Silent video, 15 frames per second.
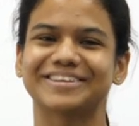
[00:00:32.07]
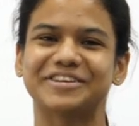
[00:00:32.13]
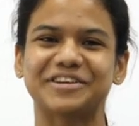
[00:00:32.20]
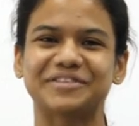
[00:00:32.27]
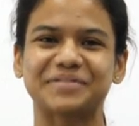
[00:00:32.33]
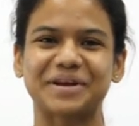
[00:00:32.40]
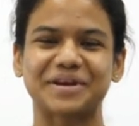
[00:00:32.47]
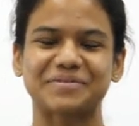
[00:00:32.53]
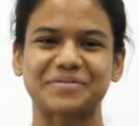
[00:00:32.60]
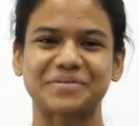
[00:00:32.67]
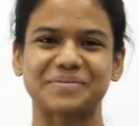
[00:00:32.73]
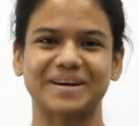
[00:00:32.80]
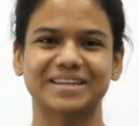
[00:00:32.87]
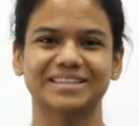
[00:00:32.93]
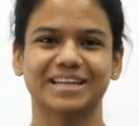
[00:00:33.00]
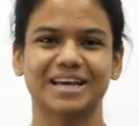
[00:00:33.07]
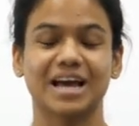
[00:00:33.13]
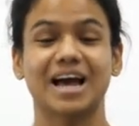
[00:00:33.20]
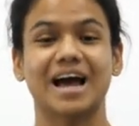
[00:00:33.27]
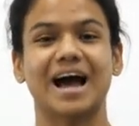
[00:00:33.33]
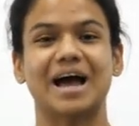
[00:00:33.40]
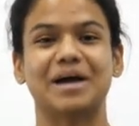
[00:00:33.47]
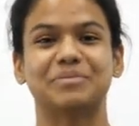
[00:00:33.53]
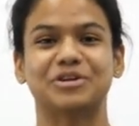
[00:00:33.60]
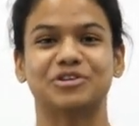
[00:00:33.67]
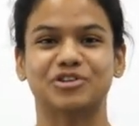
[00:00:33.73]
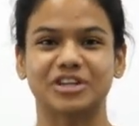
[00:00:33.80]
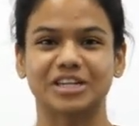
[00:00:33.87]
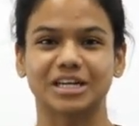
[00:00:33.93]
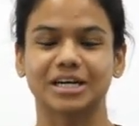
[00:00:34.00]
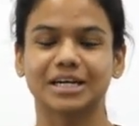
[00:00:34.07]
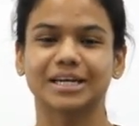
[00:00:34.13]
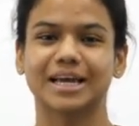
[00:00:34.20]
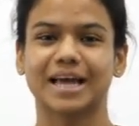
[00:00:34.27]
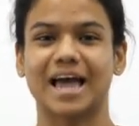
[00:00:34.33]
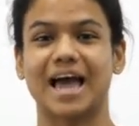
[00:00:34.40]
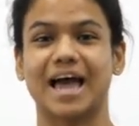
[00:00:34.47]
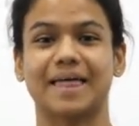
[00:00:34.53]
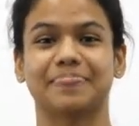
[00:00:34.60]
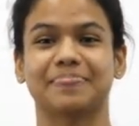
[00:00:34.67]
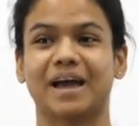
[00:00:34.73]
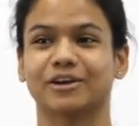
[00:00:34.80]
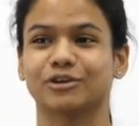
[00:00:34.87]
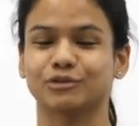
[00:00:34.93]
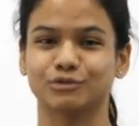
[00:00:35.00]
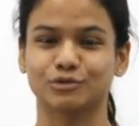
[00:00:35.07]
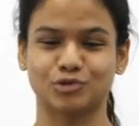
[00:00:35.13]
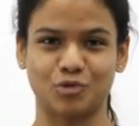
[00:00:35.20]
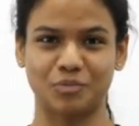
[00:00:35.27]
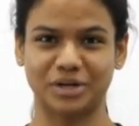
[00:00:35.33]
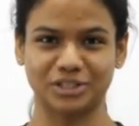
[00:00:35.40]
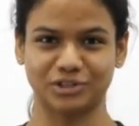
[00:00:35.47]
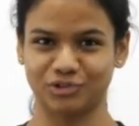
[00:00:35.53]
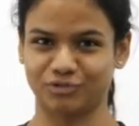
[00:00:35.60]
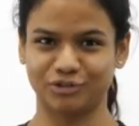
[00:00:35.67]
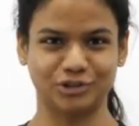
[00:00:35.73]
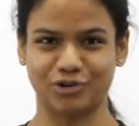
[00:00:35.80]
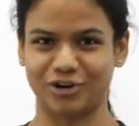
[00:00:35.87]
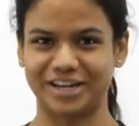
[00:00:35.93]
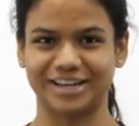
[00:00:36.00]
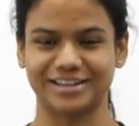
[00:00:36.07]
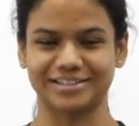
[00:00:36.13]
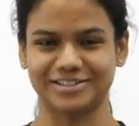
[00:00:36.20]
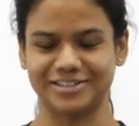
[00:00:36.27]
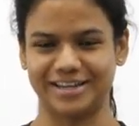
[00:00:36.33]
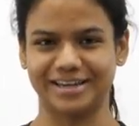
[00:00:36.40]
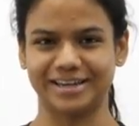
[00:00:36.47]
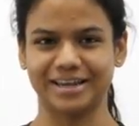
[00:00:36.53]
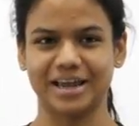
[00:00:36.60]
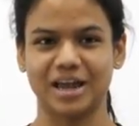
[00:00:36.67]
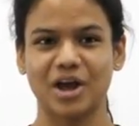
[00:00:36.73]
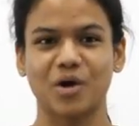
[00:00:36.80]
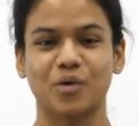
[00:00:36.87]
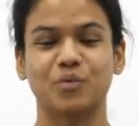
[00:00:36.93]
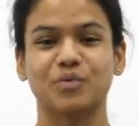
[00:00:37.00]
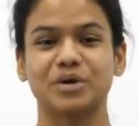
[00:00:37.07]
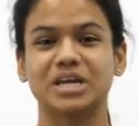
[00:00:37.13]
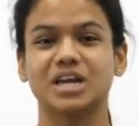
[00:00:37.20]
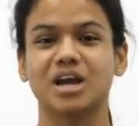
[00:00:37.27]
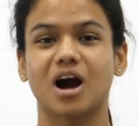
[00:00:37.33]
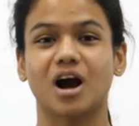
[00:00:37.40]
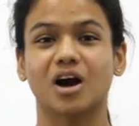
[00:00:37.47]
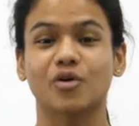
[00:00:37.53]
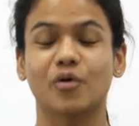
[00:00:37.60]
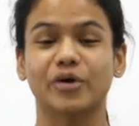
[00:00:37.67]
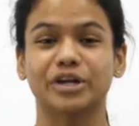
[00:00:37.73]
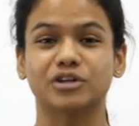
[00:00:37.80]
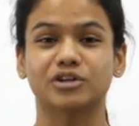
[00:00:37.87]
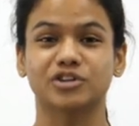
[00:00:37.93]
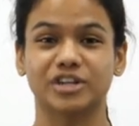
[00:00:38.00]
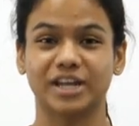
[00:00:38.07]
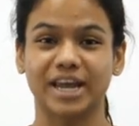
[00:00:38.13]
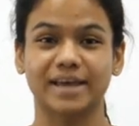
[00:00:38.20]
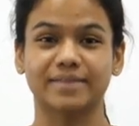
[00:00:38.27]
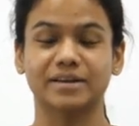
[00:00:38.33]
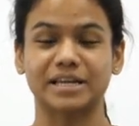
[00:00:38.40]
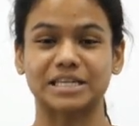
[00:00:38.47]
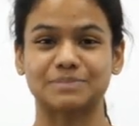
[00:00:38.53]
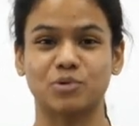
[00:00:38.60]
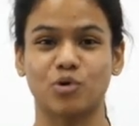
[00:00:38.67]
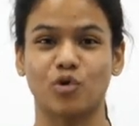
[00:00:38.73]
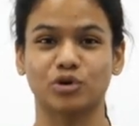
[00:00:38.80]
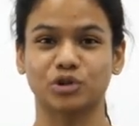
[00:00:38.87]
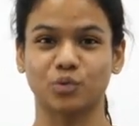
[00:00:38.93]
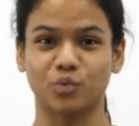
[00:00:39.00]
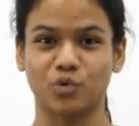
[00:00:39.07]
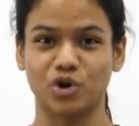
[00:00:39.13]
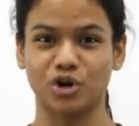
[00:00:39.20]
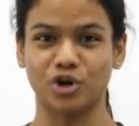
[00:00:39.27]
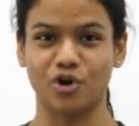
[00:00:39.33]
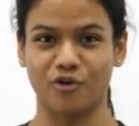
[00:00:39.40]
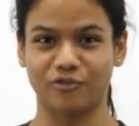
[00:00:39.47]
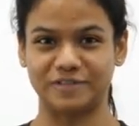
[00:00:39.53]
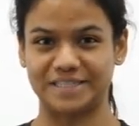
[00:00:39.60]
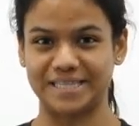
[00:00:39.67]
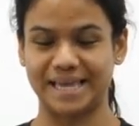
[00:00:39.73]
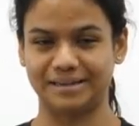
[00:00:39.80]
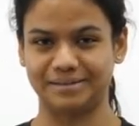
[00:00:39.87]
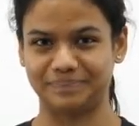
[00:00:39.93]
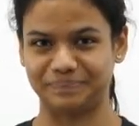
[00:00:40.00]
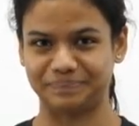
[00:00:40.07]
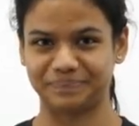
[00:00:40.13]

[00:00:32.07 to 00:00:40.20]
good evening everyone. I'm Andrina and thank you so much for joining us today. We are going to together explore the world of cell,